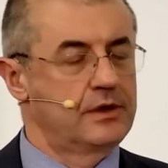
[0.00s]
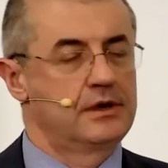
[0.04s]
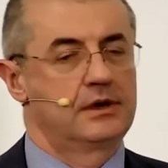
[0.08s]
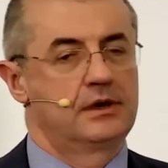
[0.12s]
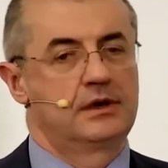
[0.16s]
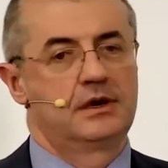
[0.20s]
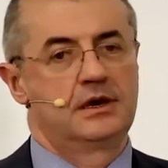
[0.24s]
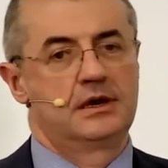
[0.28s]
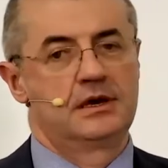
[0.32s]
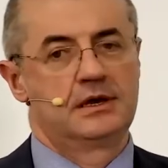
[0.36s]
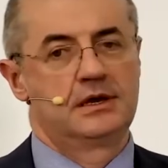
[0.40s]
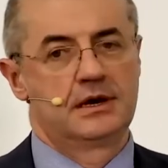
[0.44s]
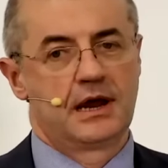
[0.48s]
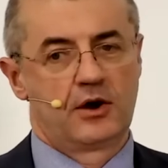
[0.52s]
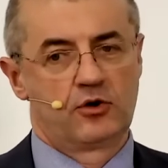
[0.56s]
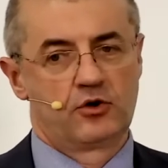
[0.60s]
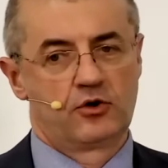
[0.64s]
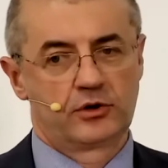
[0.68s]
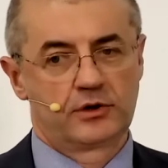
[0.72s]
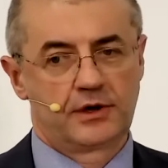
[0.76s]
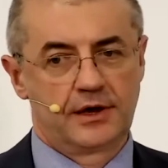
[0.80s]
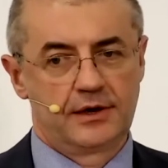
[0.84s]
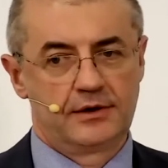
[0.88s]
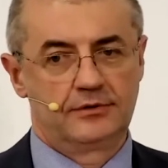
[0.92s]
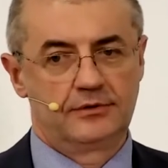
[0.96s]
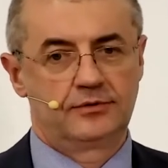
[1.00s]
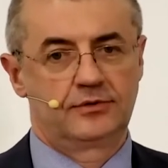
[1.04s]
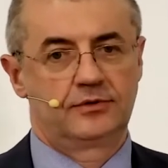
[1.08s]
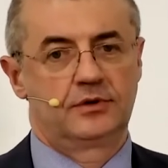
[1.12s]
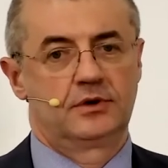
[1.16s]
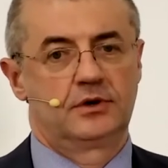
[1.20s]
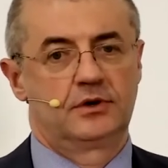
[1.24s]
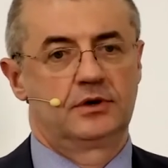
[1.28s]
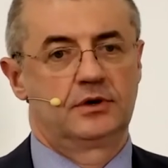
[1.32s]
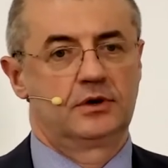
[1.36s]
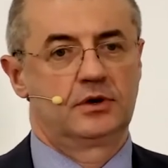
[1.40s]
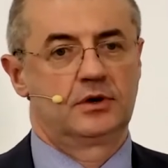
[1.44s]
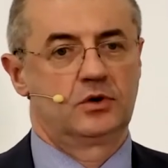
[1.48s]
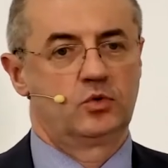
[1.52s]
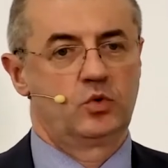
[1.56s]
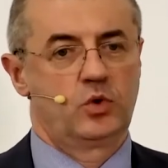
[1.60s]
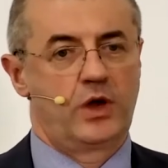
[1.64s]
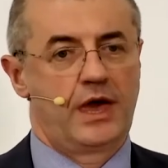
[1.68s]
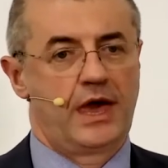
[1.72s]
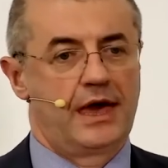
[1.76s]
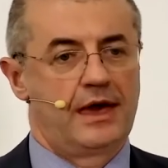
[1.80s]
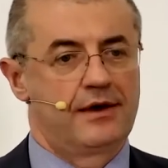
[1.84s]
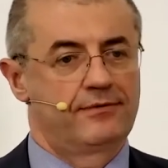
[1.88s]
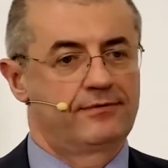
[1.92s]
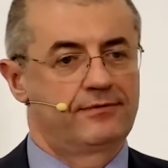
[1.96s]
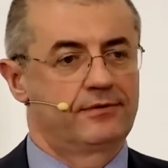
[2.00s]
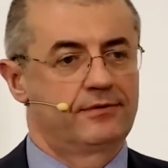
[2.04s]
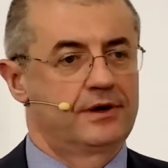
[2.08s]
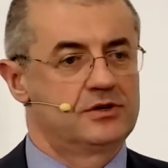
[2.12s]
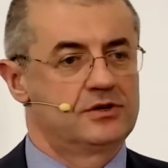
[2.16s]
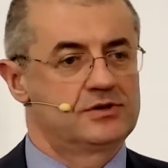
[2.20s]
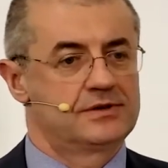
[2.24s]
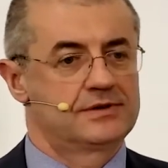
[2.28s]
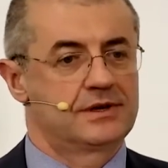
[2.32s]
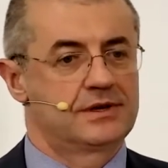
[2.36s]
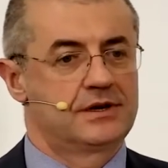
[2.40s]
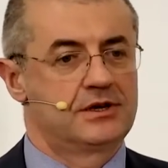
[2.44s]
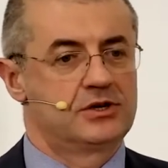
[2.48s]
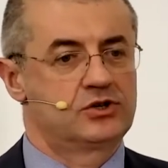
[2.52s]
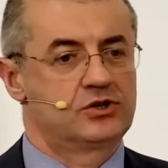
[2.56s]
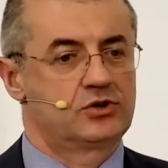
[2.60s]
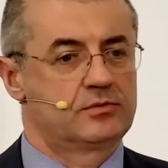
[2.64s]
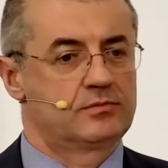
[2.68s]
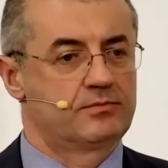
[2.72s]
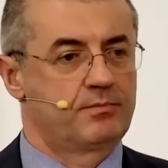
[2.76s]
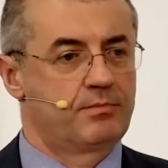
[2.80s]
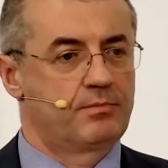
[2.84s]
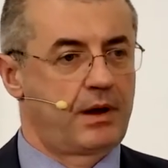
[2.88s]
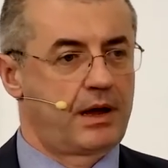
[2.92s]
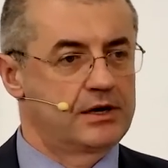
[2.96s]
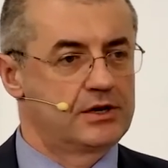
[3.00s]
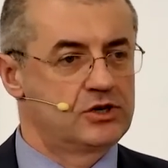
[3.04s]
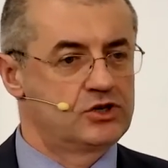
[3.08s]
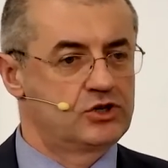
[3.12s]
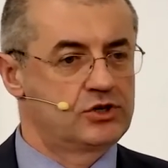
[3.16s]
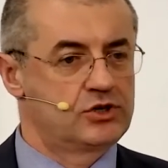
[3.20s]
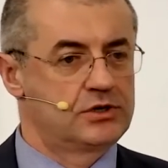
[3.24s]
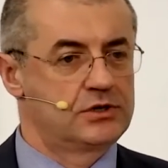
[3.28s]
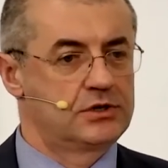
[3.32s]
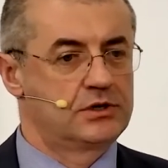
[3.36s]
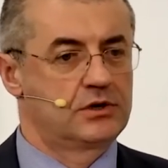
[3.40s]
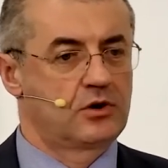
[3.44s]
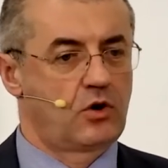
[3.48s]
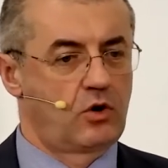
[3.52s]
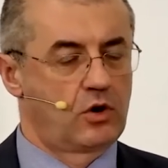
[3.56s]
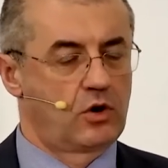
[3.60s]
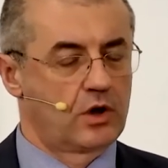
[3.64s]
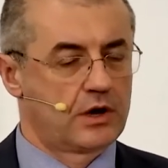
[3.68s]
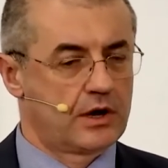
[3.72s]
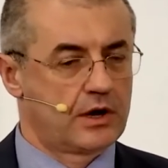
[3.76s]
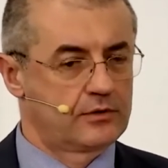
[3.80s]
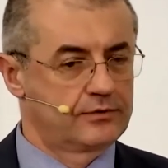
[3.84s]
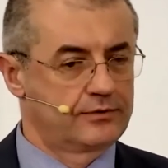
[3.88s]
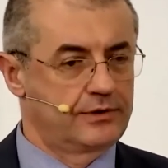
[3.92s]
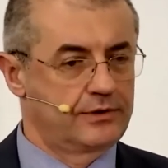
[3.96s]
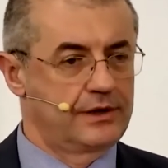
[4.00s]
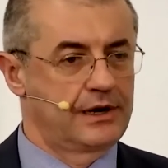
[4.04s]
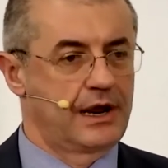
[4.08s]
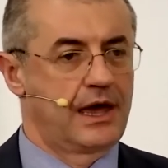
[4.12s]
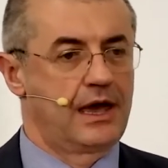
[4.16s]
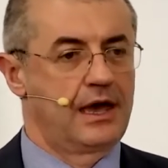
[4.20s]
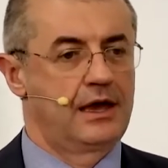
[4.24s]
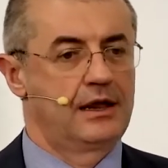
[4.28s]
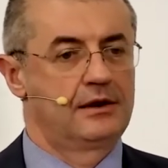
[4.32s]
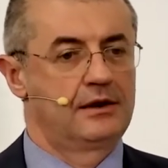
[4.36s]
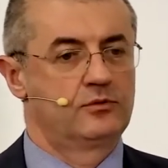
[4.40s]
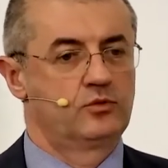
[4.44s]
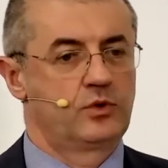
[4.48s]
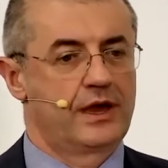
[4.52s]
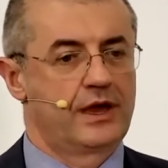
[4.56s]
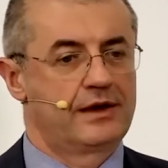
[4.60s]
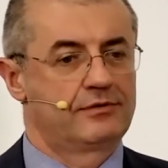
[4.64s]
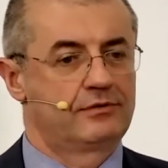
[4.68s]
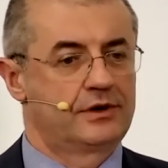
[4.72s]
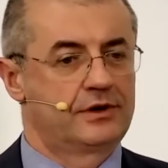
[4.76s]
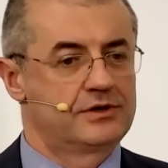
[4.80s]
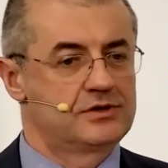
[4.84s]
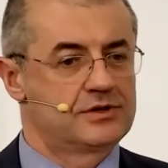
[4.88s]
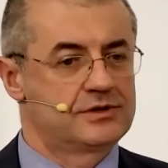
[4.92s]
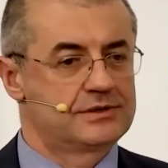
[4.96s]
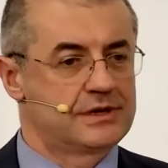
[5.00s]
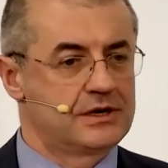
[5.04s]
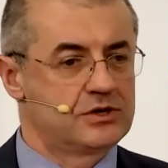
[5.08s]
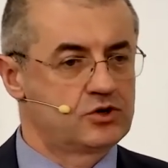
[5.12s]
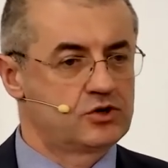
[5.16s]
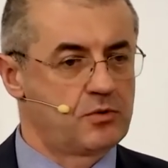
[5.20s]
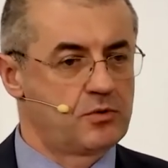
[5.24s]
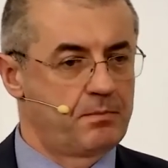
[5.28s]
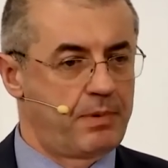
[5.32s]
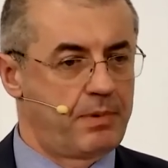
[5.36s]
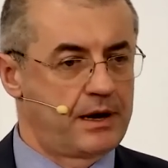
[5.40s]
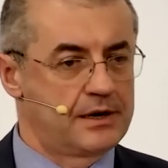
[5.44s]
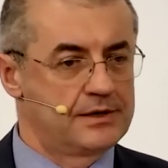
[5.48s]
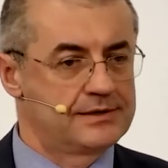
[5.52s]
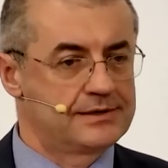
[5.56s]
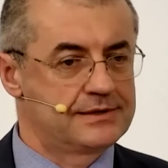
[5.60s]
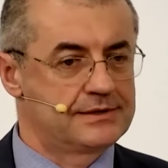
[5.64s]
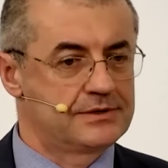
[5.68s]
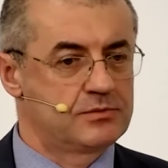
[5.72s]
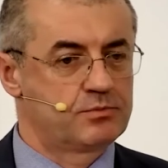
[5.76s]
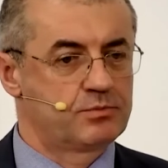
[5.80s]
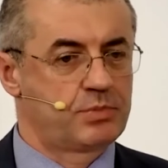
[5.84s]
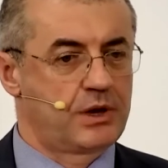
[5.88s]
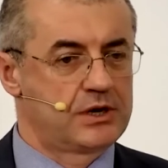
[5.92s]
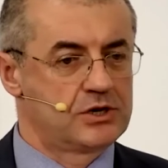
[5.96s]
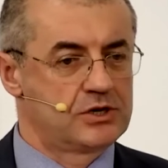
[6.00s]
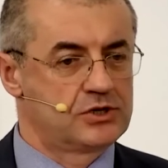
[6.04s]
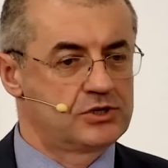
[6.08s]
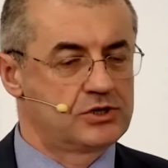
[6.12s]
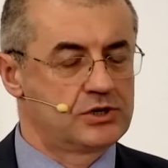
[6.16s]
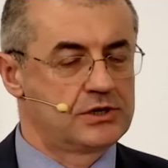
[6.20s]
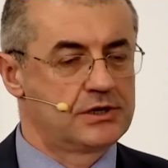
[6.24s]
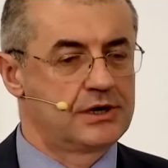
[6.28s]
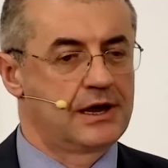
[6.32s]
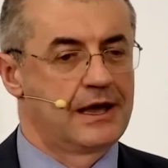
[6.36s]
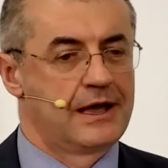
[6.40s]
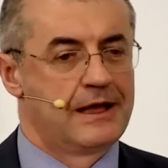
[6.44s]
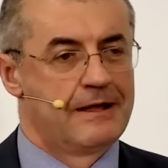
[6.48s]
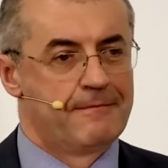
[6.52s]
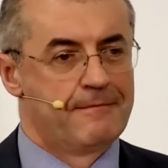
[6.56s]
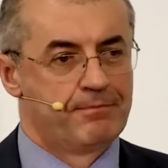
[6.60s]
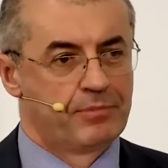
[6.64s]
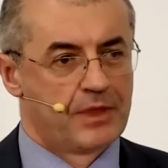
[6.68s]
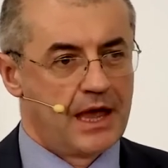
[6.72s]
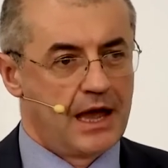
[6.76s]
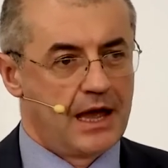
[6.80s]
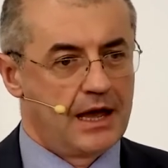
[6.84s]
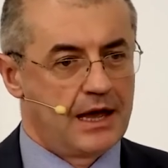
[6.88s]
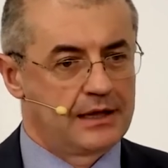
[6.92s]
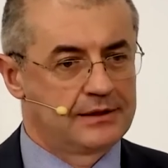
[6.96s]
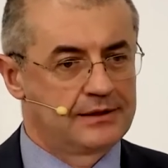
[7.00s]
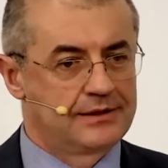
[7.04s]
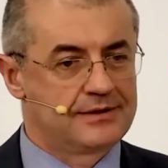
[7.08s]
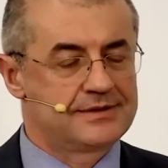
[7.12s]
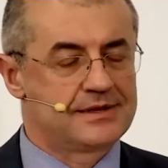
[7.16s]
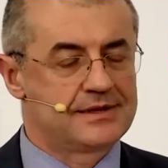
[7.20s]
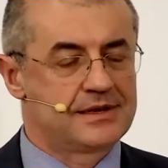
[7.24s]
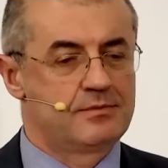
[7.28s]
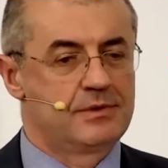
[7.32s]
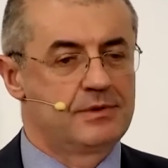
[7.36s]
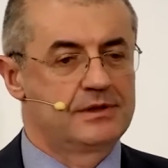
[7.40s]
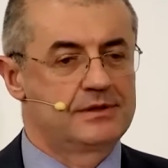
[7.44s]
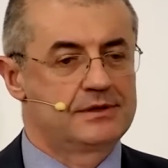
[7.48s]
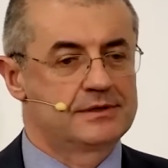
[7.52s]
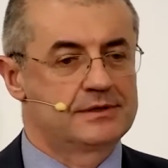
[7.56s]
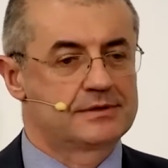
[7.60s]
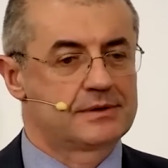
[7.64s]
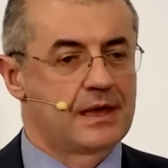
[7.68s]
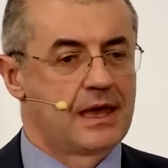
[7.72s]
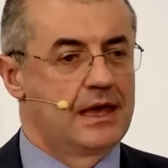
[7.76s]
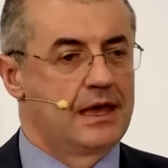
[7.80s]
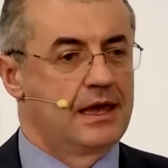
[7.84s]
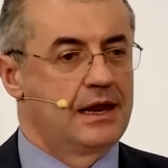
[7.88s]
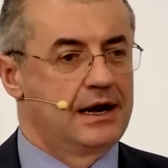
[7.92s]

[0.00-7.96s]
In our case, we have legislation punishing Holocaust denial, we have legislation punishing antisemitism.